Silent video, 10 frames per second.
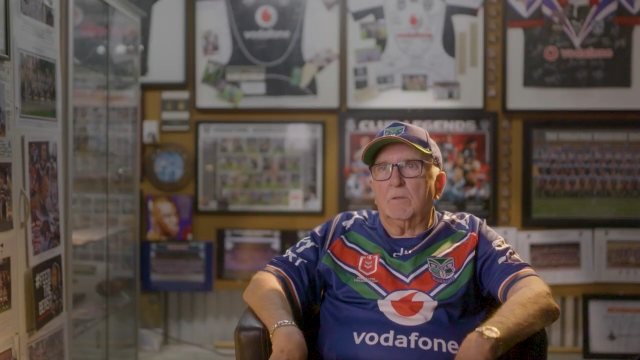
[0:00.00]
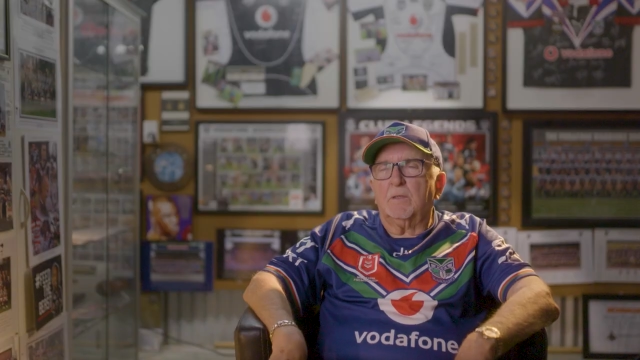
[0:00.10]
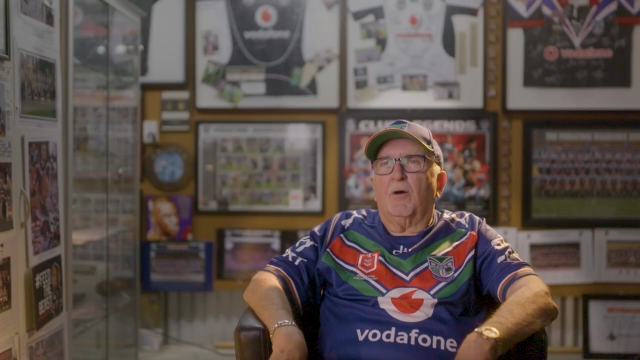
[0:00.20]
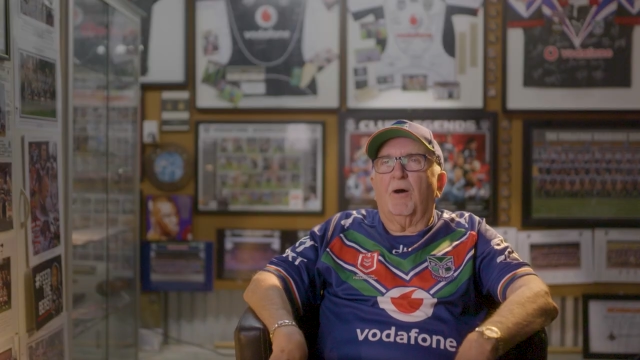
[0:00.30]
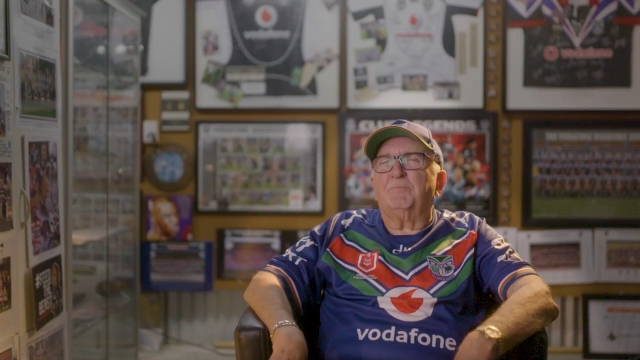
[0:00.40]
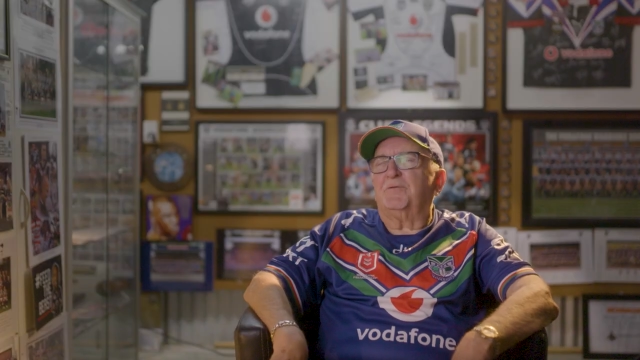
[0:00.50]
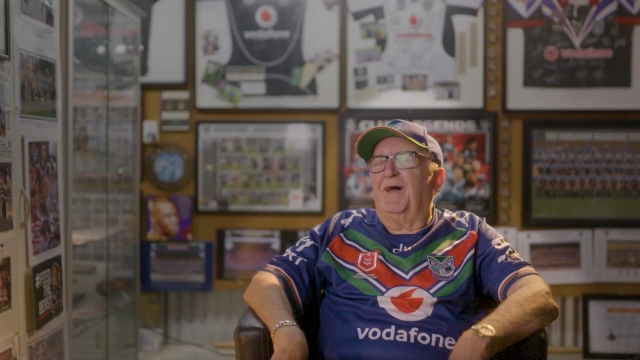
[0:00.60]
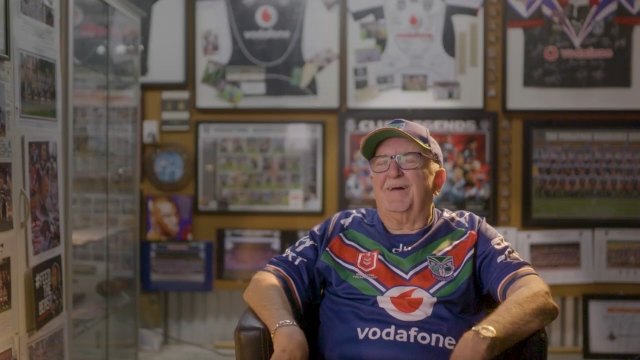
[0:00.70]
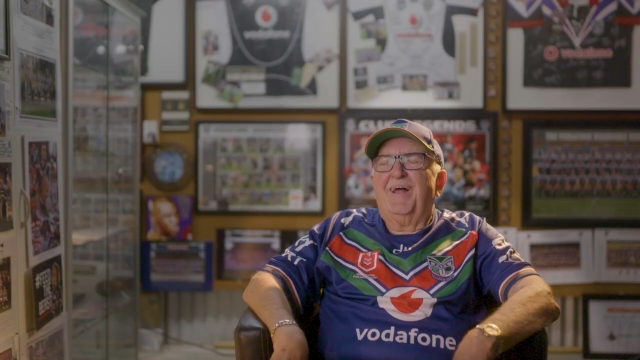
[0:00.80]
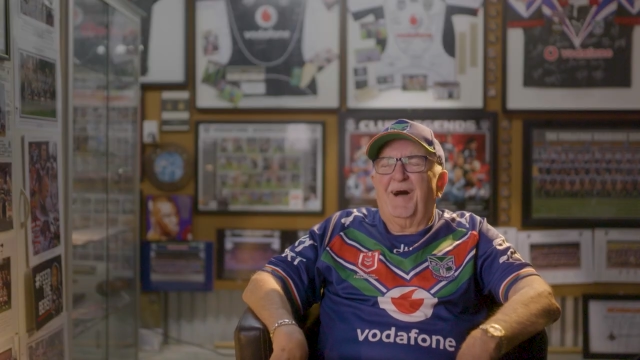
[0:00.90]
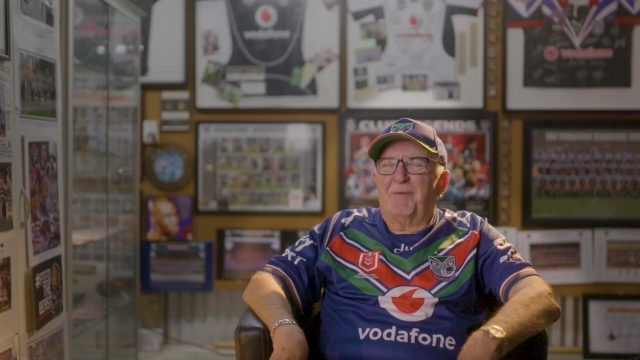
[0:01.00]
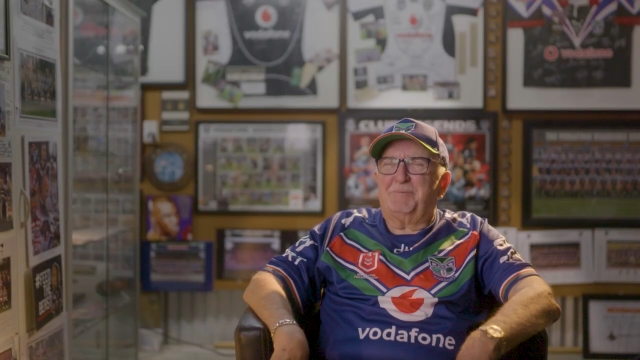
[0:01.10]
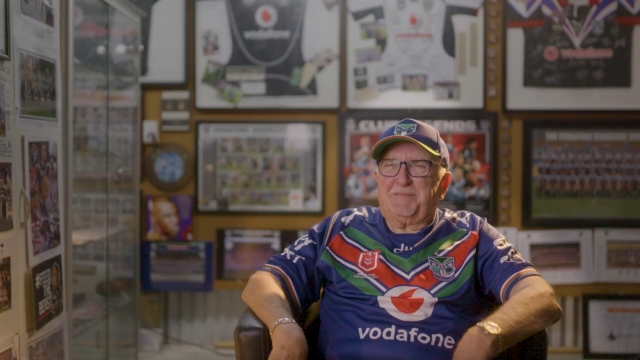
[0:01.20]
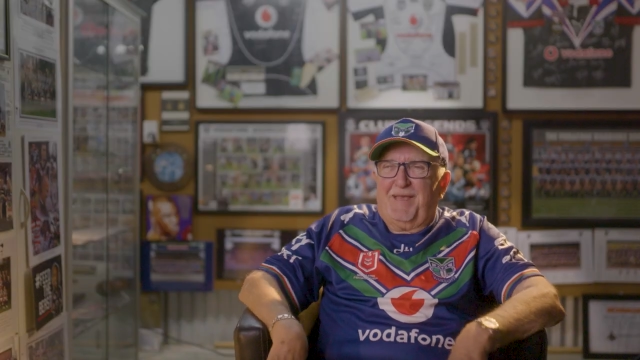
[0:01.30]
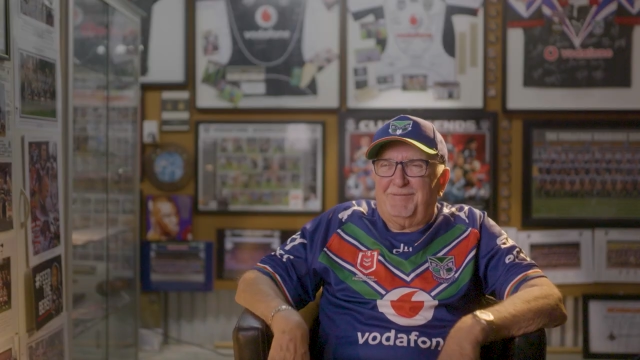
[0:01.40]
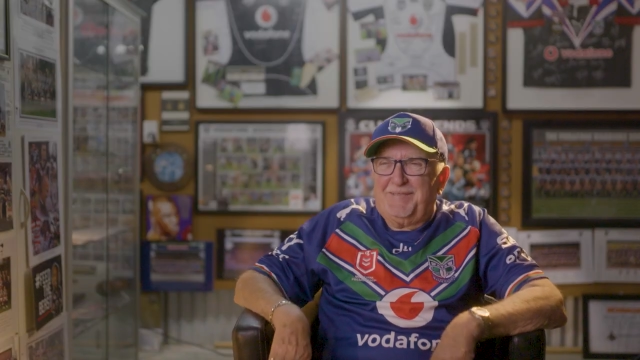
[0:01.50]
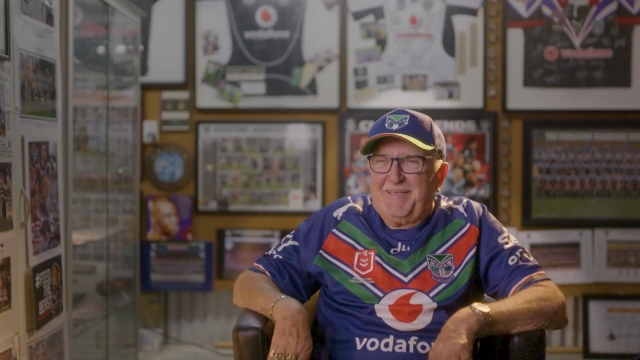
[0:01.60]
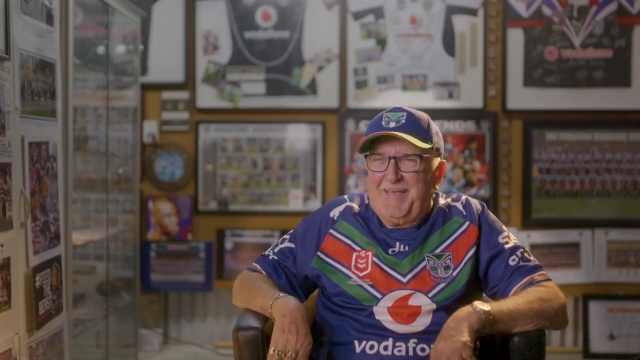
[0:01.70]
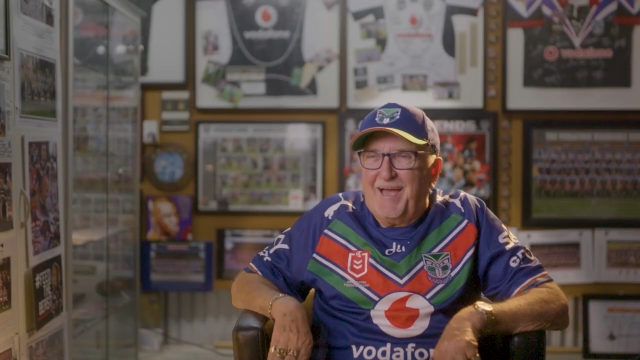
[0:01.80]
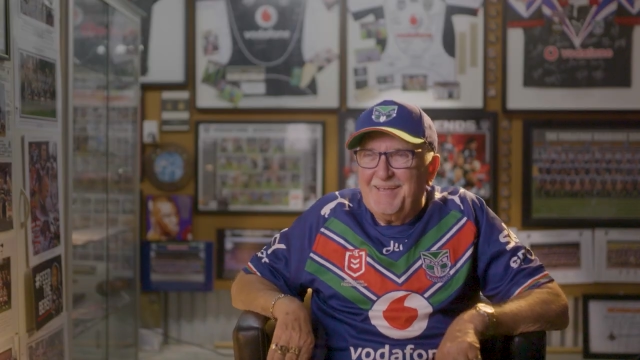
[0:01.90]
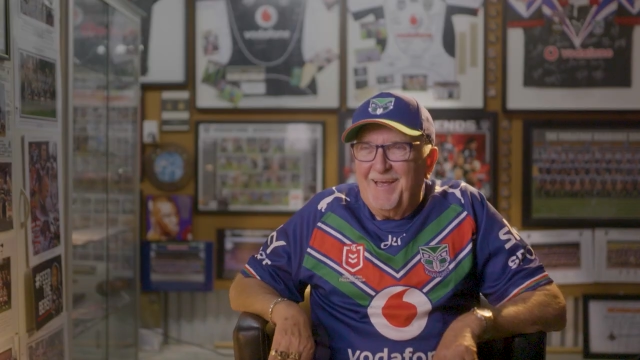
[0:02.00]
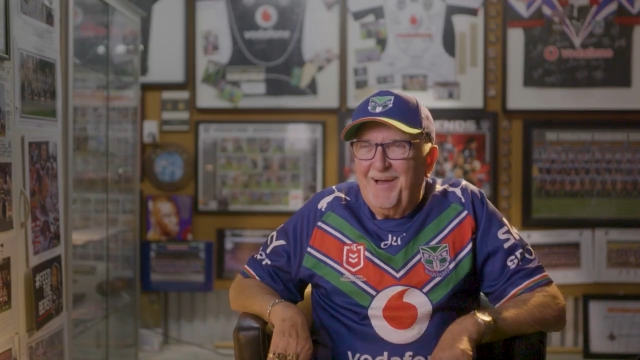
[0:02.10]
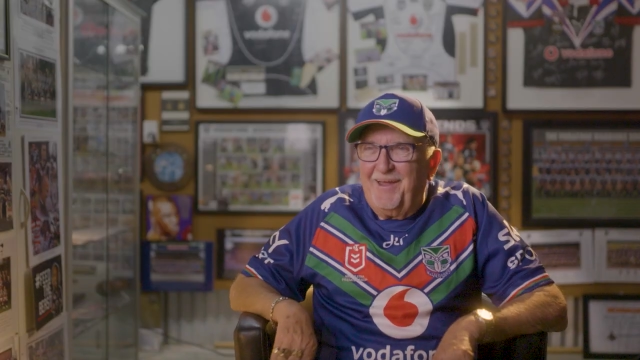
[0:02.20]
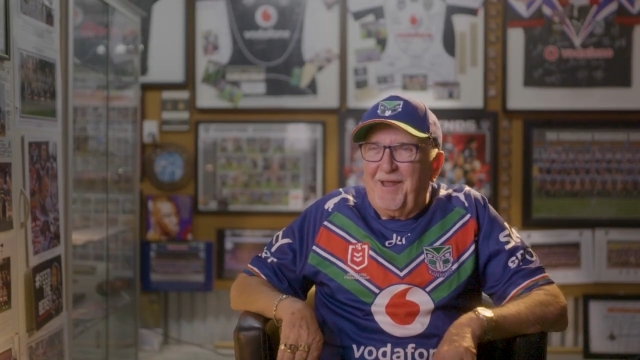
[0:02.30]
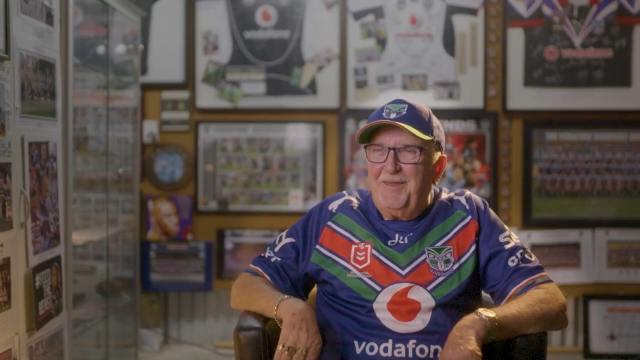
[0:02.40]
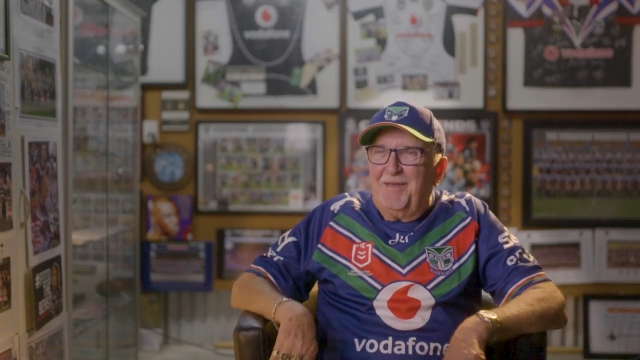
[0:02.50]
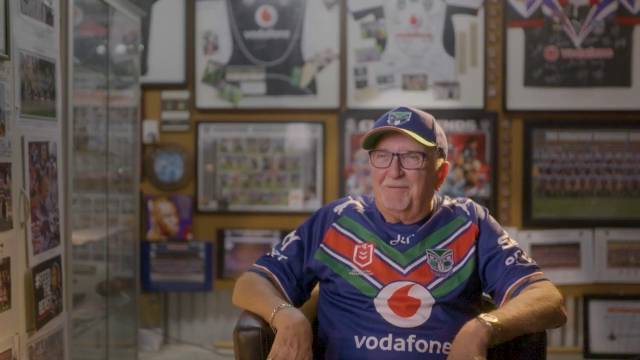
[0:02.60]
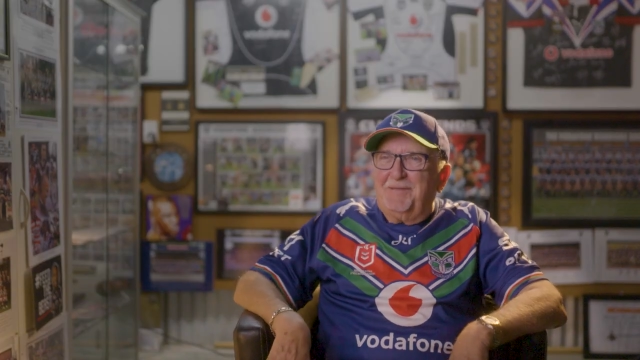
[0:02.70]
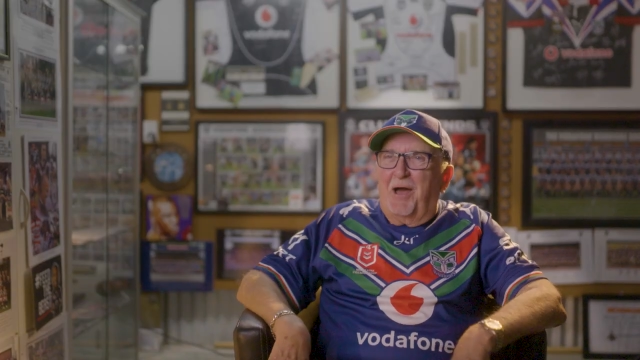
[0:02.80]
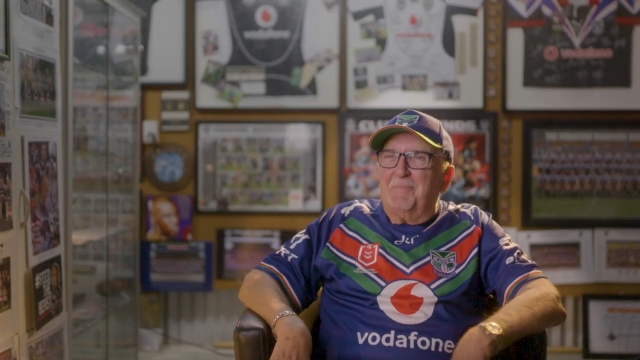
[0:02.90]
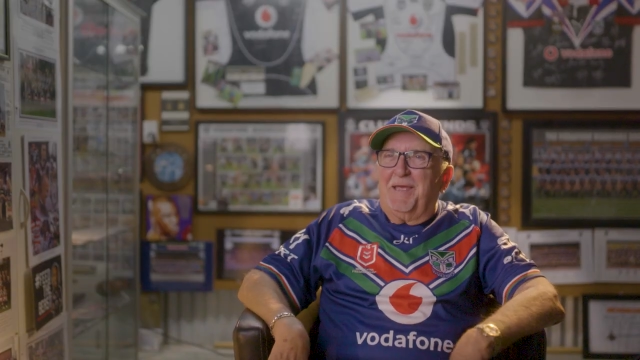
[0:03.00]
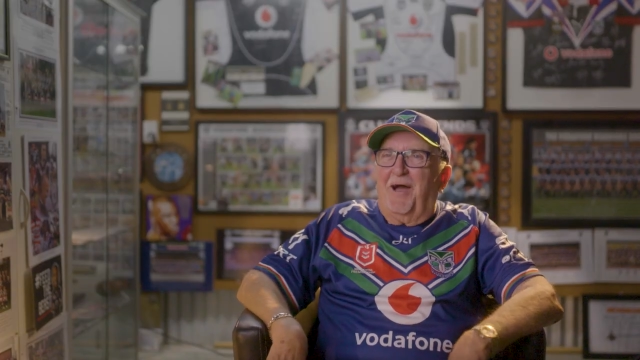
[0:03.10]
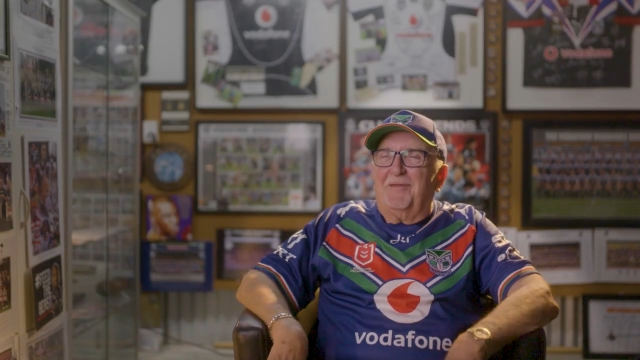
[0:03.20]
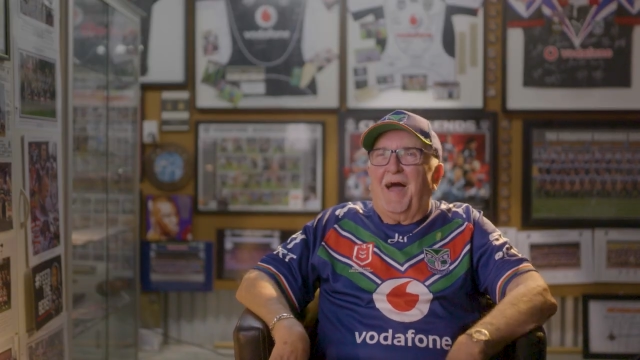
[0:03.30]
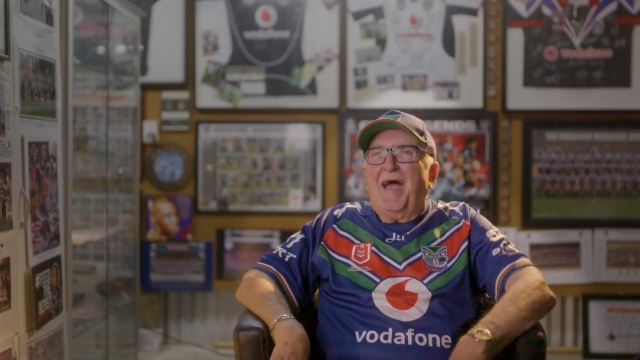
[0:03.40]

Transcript: no, I'm seventy-eight. I don't even know my own